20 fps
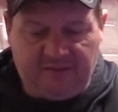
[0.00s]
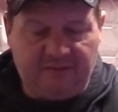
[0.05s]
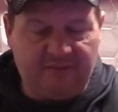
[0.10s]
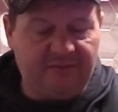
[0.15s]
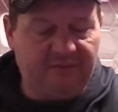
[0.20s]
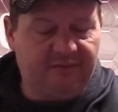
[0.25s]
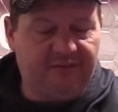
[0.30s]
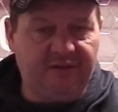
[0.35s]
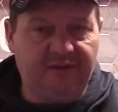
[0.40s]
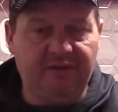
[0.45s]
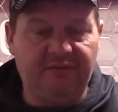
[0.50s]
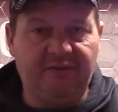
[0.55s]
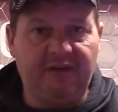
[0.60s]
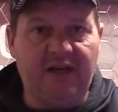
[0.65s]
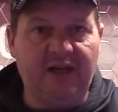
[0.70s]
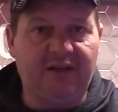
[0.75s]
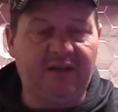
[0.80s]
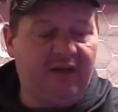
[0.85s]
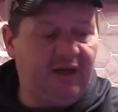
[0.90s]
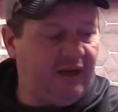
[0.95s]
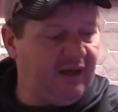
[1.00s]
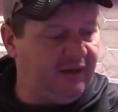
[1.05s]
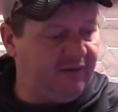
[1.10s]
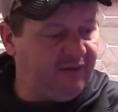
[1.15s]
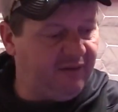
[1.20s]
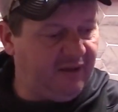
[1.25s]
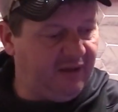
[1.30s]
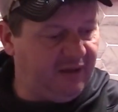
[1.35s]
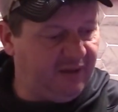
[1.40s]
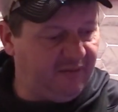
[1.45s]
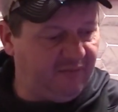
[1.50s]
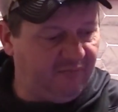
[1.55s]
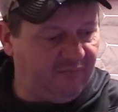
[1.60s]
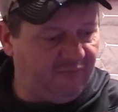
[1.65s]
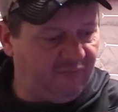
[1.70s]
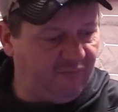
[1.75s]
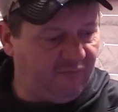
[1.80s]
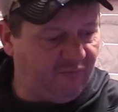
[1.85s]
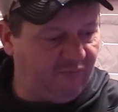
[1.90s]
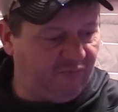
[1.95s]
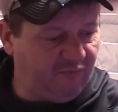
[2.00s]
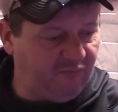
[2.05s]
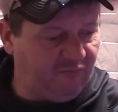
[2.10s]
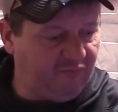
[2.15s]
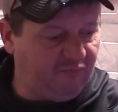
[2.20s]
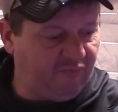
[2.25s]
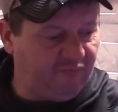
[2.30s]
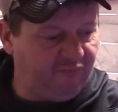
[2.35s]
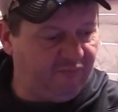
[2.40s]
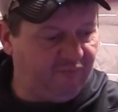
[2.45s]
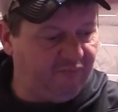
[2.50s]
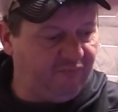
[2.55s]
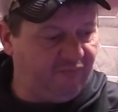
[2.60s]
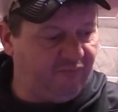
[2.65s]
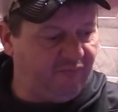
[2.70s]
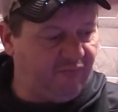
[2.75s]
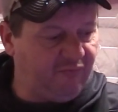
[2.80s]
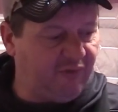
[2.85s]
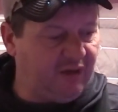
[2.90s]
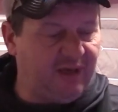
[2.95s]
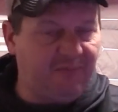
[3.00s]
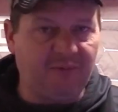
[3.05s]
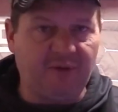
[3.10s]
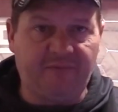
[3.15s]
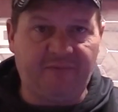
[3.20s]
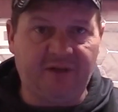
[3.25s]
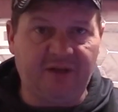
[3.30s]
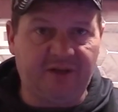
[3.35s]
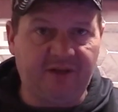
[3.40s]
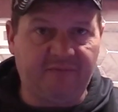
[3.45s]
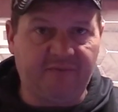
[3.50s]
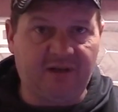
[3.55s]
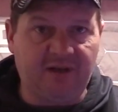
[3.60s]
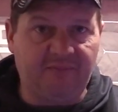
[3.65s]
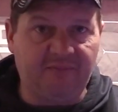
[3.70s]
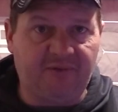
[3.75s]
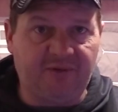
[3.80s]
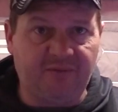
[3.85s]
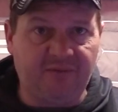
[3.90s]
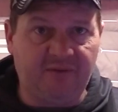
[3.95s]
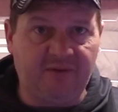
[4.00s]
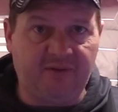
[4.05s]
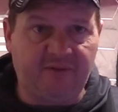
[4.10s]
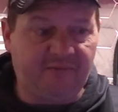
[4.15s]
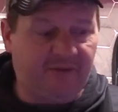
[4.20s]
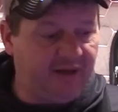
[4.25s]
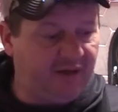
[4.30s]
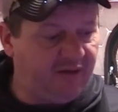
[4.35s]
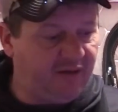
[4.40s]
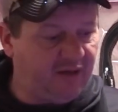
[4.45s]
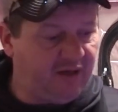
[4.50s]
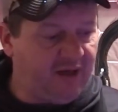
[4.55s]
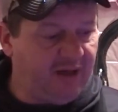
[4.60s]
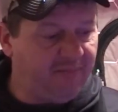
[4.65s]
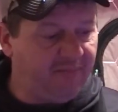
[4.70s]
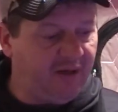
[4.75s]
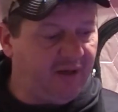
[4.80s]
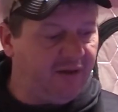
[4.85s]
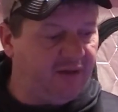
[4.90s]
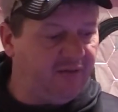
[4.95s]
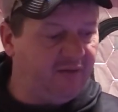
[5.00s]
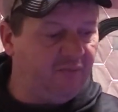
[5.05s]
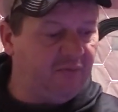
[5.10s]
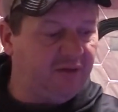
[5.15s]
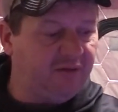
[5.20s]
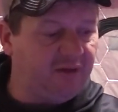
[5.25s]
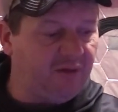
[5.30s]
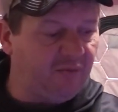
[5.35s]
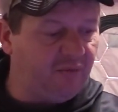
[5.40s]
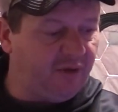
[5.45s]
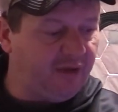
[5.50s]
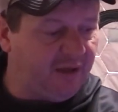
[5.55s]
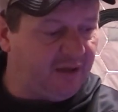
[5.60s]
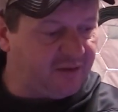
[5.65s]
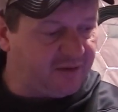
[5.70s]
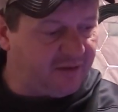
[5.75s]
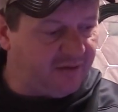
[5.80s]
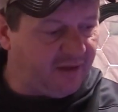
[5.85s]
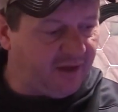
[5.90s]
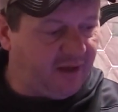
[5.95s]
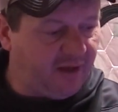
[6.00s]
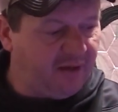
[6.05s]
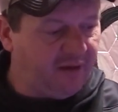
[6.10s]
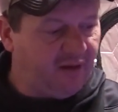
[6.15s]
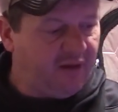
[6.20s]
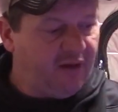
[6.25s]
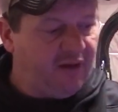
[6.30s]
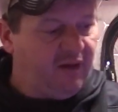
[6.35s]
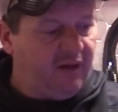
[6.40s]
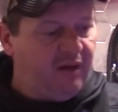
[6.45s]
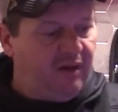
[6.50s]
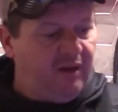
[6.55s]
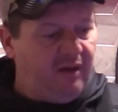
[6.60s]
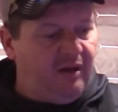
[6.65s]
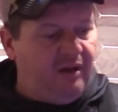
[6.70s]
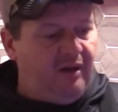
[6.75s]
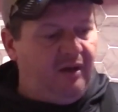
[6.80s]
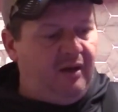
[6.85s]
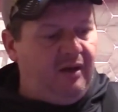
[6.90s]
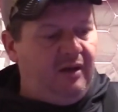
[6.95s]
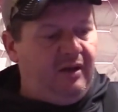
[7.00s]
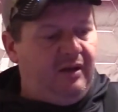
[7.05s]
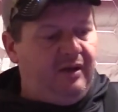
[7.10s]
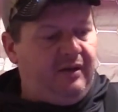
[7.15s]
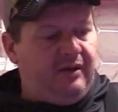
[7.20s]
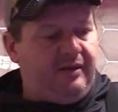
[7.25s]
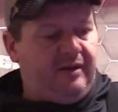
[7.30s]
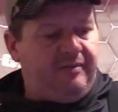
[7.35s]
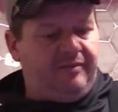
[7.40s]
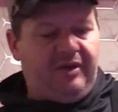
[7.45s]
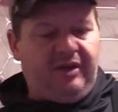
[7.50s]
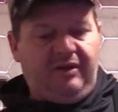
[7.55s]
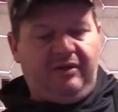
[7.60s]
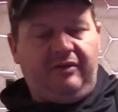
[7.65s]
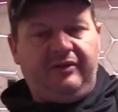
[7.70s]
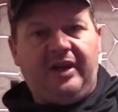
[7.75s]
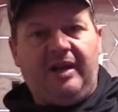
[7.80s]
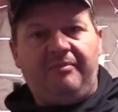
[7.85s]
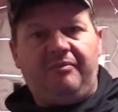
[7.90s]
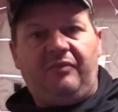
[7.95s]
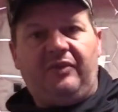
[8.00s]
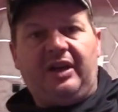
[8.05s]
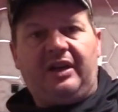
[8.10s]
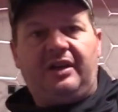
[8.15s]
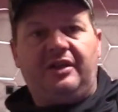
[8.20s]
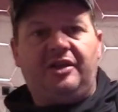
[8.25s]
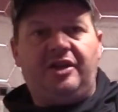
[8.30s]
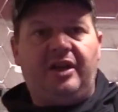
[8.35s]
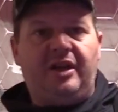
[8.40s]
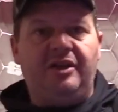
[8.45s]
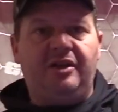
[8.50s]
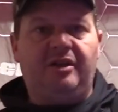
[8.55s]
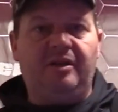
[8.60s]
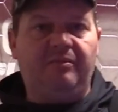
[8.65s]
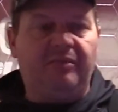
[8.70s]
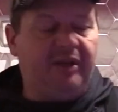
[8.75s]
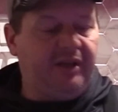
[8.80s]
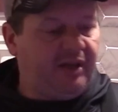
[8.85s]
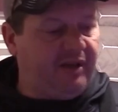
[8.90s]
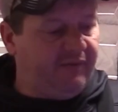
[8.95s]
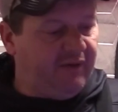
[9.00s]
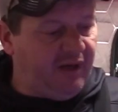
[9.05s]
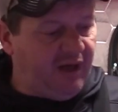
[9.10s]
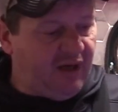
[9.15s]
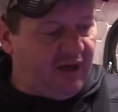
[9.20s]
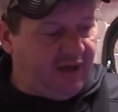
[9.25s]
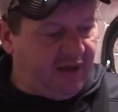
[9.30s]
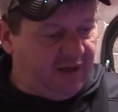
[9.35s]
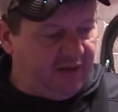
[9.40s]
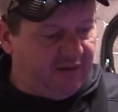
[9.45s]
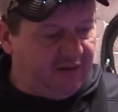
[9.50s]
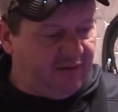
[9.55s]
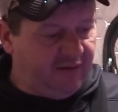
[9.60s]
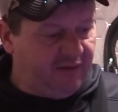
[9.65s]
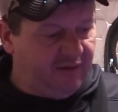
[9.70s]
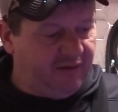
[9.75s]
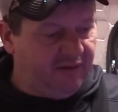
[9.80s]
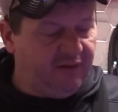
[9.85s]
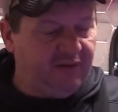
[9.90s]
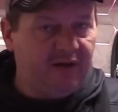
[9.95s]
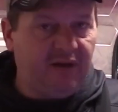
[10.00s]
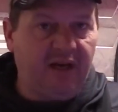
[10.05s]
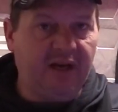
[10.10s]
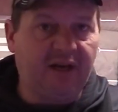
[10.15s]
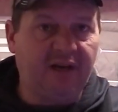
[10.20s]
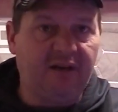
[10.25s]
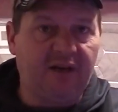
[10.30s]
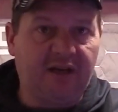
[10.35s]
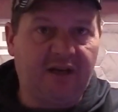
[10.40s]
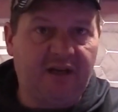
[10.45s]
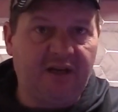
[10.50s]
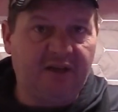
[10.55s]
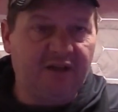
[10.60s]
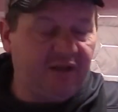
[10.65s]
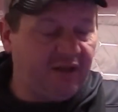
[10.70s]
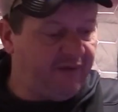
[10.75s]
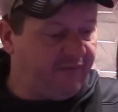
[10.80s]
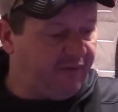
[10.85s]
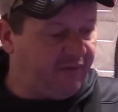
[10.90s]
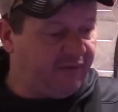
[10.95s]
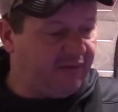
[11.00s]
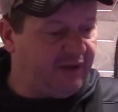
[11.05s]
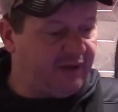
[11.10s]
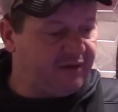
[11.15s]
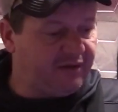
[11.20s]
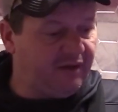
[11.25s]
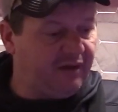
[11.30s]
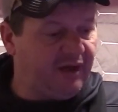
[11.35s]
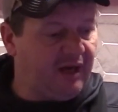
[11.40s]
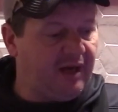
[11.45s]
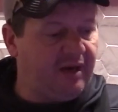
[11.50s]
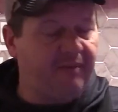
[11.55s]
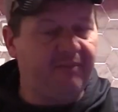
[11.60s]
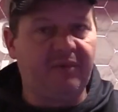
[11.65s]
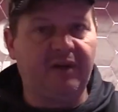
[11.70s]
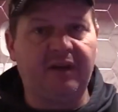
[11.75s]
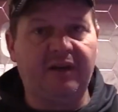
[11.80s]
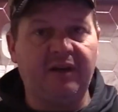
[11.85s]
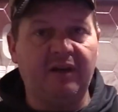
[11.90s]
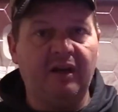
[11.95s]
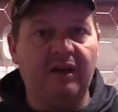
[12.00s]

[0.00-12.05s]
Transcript: it's a new day today, and a lot more fish have come through. They're firing a lot better than what they were yesterday. You know, and that could change in the blink of an eye, and I could not catch any for the rest of the day. But